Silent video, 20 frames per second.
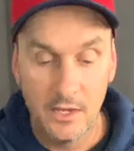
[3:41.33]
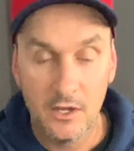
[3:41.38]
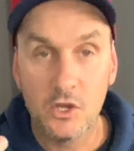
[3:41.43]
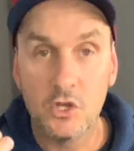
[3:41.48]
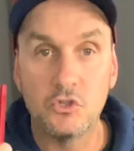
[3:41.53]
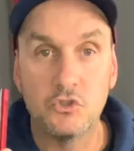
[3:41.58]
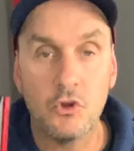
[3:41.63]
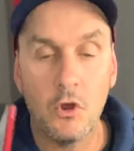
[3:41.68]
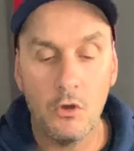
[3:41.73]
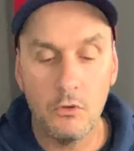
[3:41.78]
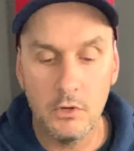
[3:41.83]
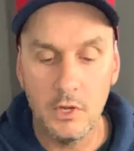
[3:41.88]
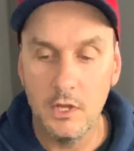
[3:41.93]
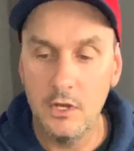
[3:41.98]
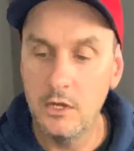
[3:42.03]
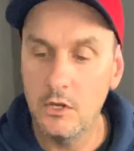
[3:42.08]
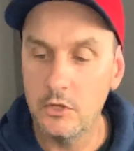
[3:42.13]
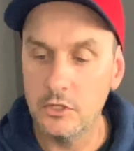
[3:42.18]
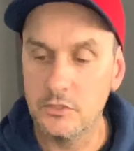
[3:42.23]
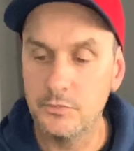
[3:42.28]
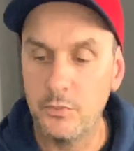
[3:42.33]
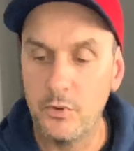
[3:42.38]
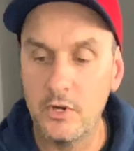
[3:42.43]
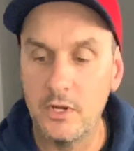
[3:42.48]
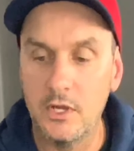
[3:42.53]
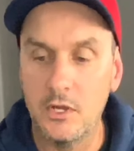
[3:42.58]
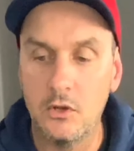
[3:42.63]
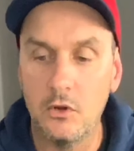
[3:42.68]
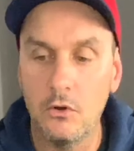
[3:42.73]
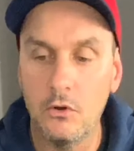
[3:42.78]
Controller looks
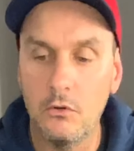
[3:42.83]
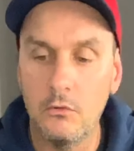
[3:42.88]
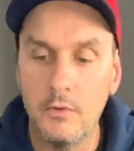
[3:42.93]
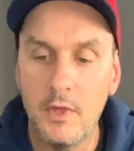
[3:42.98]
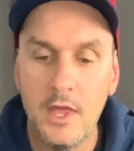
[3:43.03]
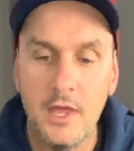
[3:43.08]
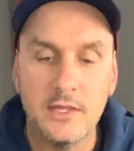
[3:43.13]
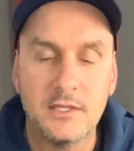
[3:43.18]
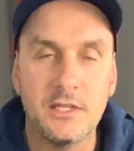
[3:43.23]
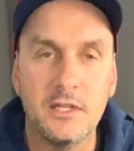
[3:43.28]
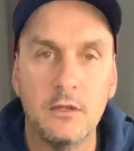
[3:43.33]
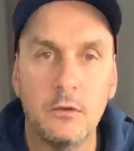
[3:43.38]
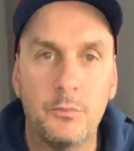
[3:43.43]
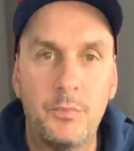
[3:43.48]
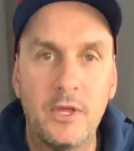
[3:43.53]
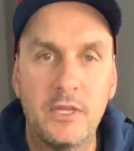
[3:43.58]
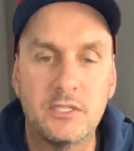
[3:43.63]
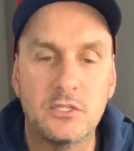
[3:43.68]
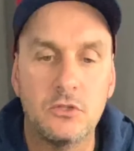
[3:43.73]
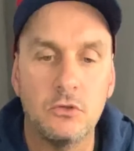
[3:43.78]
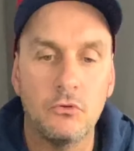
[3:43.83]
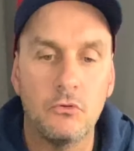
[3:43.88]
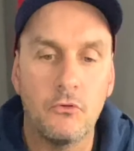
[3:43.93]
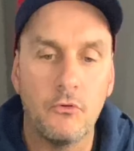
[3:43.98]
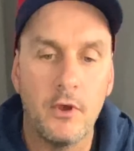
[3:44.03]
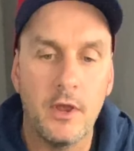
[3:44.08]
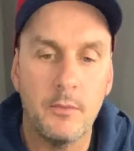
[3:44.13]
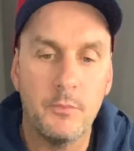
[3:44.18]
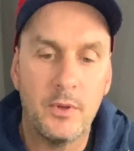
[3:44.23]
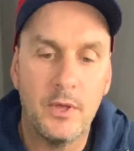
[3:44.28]
pretty cool. It's a little pistol
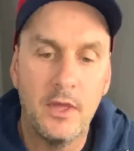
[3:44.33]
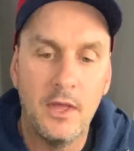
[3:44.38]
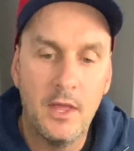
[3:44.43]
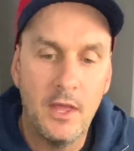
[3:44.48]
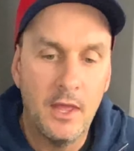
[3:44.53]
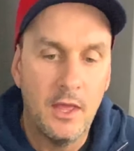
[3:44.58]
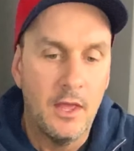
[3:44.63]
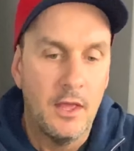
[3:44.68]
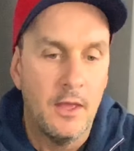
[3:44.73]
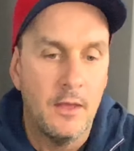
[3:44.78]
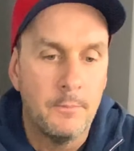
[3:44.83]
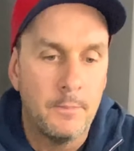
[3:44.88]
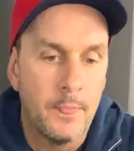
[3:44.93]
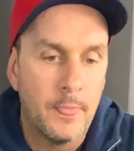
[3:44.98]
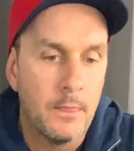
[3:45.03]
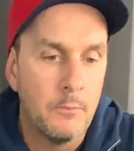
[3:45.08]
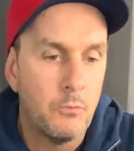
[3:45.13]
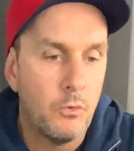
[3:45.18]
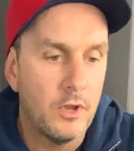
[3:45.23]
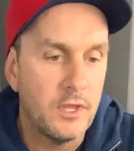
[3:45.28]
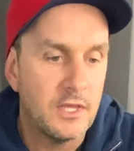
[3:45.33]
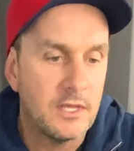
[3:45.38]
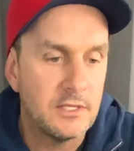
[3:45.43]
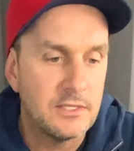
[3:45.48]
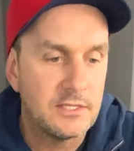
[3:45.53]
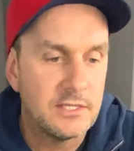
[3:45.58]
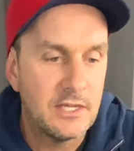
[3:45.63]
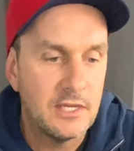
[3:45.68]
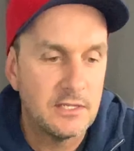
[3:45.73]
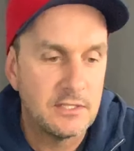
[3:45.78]
grip. What you
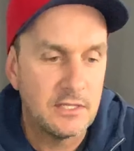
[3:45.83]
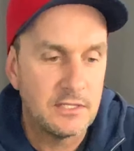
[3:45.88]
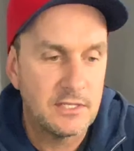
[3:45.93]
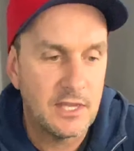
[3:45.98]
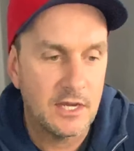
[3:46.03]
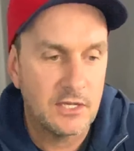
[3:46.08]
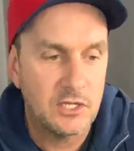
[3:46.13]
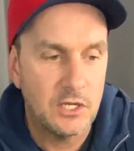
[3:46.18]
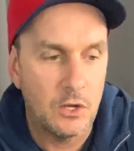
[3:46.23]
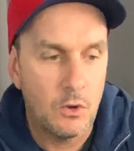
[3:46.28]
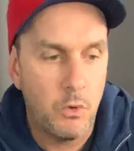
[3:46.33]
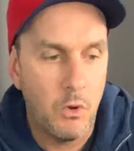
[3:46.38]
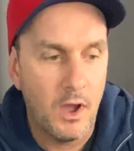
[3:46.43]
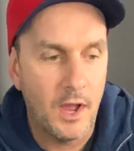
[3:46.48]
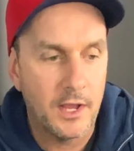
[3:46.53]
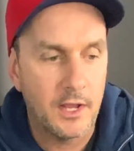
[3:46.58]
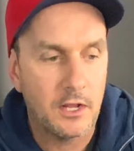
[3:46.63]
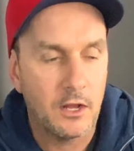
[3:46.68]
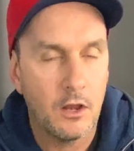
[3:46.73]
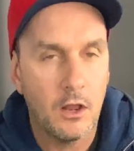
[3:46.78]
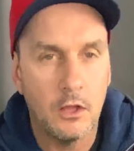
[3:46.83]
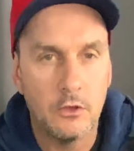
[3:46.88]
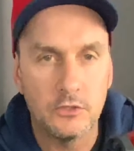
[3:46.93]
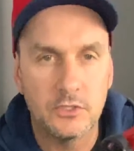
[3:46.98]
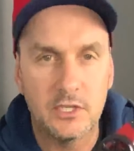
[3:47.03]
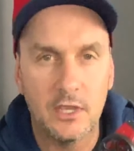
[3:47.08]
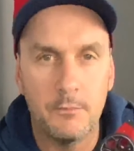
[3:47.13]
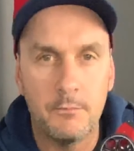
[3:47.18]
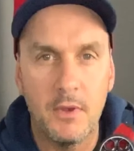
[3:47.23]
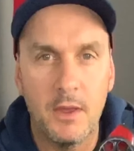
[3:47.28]
can see is it's actually quite
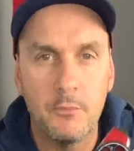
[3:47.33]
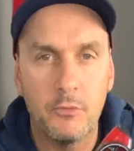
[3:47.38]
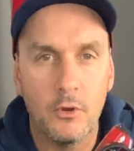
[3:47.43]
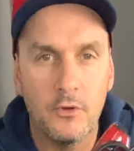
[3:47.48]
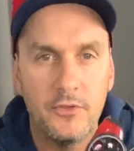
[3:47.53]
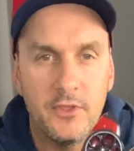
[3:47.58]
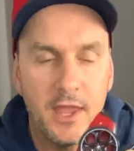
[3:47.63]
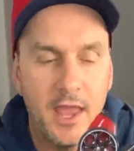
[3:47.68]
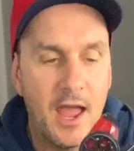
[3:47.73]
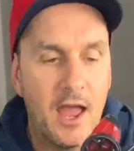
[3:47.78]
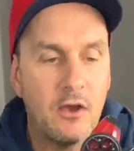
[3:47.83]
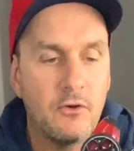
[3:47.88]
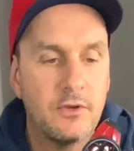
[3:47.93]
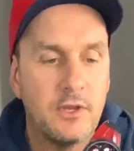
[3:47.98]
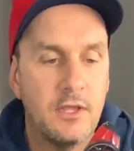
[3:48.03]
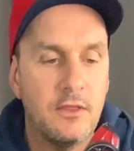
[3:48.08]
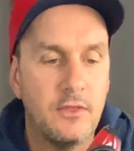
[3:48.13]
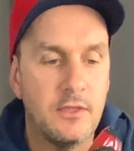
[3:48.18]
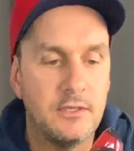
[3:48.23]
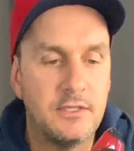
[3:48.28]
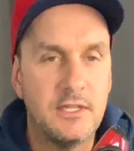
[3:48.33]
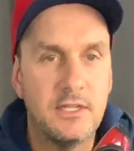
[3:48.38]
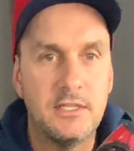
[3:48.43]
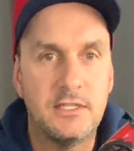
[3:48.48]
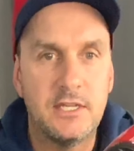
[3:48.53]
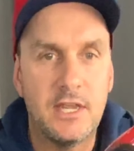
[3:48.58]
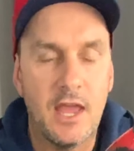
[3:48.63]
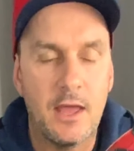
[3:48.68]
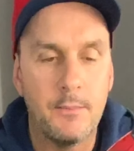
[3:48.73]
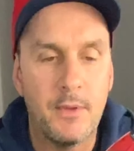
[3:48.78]
close. I remember on the Audi, the
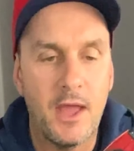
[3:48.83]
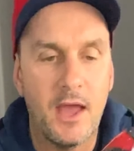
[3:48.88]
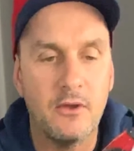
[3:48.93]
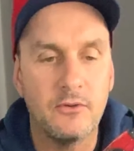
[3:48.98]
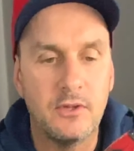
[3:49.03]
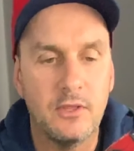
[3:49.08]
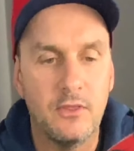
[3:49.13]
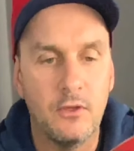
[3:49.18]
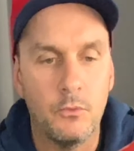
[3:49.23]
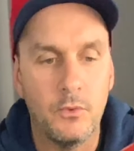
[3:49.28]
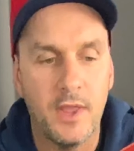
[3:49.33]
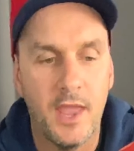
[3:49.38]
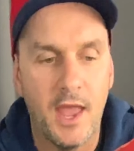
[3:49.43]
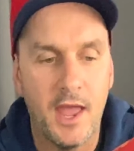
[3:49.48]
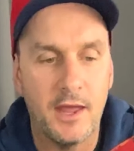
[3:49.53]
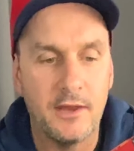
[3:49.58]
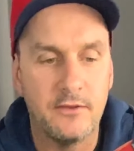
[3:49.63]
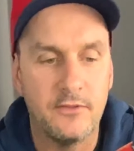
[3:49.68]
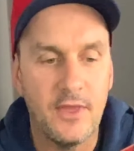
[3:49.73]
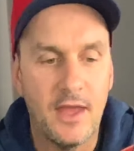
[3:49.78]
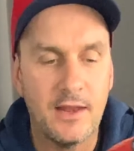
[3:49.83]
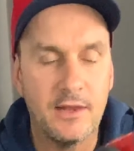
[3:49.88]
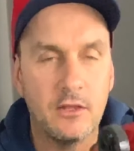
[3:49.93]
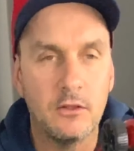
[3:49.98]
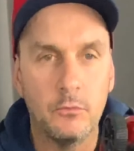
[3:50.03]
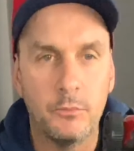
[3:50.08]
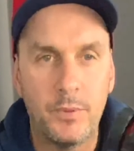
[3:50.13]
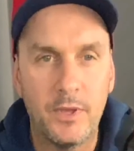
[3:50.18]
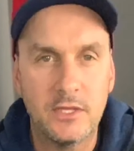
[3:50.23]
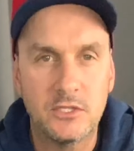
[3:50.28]
DTM Audi that we had, that
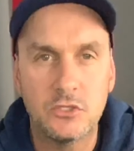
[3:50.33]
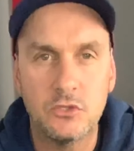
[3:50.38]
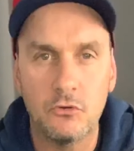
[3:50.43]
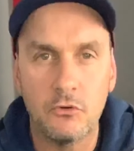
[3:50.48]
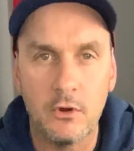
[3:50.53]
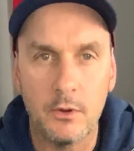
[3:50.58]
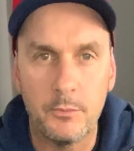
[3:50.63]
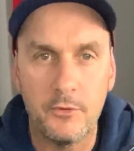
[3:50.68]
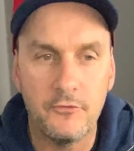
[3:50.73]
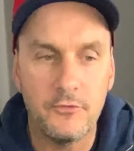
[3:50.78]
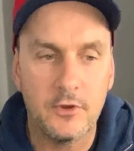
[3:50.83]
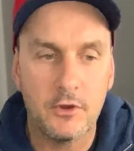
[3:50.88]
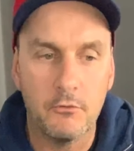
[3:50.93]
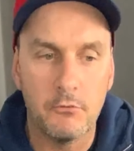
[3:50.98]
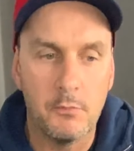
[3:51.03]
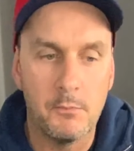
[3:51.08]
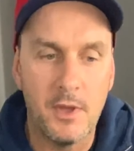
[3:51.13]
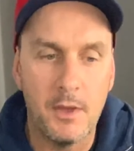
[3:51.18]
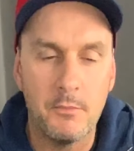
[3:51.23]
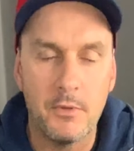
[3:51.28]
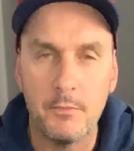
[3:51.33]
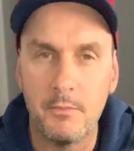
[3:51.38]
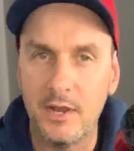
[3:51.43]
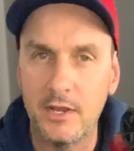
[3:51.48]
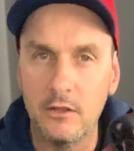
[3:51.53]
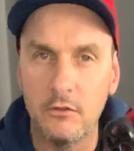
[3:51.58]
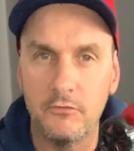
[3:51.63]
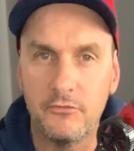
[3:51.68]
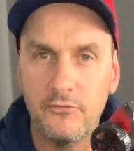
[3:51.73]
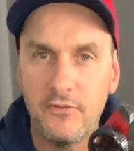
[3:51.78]
little pistol grip, if you can remember, my
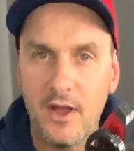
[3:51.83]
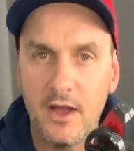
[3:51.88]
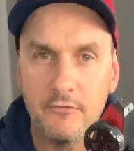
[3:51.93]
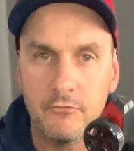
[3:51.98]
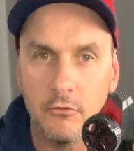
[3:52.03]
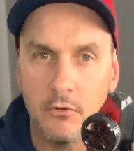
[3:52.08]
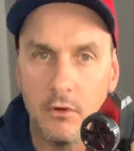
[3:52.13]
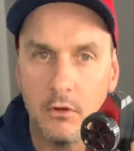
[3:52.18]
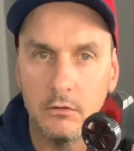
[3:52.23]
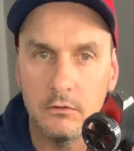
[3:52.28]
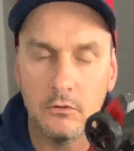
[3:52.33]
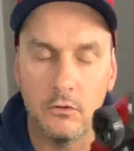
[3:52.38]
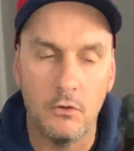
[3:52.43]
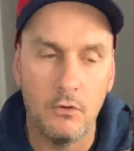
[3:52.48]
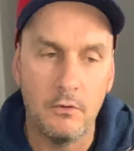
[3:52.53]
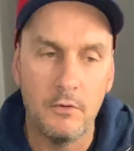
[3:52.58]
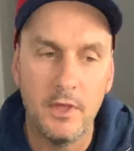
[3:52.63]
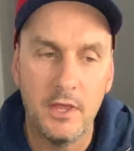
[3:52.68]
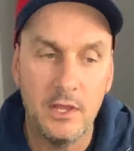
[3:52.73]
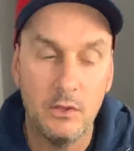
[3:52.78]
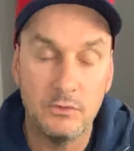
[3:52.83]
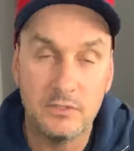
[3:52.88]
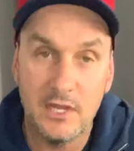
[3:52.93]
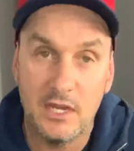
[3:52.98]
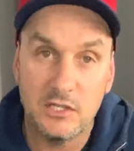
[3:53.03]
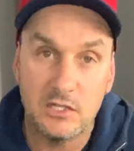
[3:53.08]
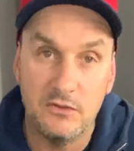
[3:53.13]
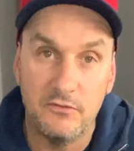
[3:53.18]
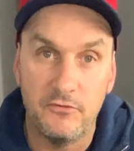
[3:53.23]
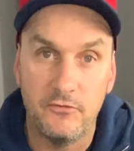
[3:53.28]
little 5-year-old, or he was
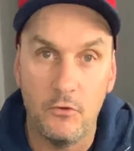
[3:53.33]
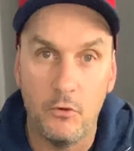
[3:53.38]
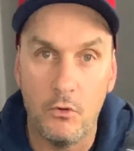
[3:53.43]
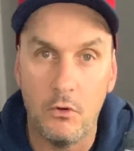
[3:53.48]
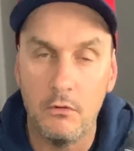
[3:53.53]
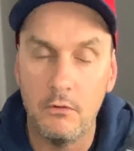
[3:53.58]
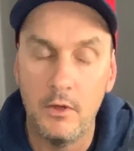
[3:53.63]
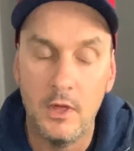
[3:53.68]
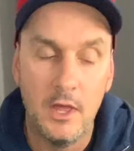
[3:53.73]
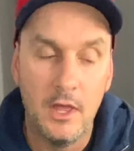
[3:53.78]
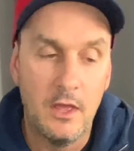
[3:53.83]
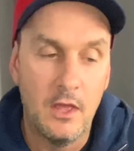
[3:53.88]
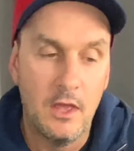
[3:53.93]
actually four